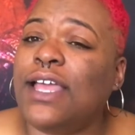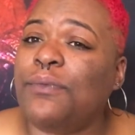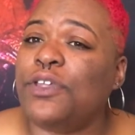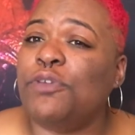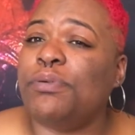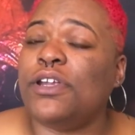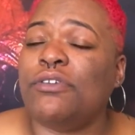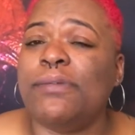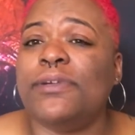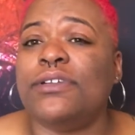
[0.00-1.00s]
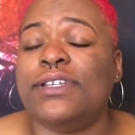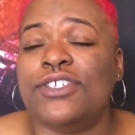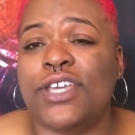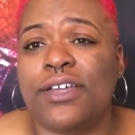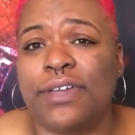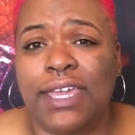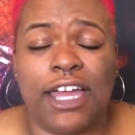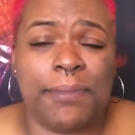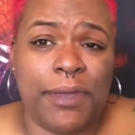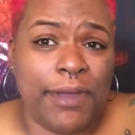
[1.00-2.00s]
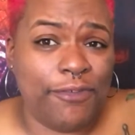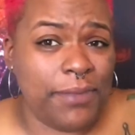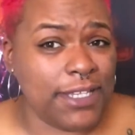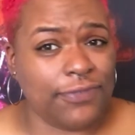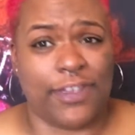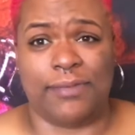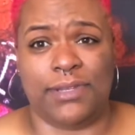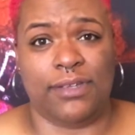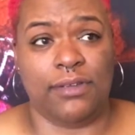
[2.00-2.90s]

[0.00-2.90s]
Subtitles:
like when you put a criminal in jail and he got to be away from his family,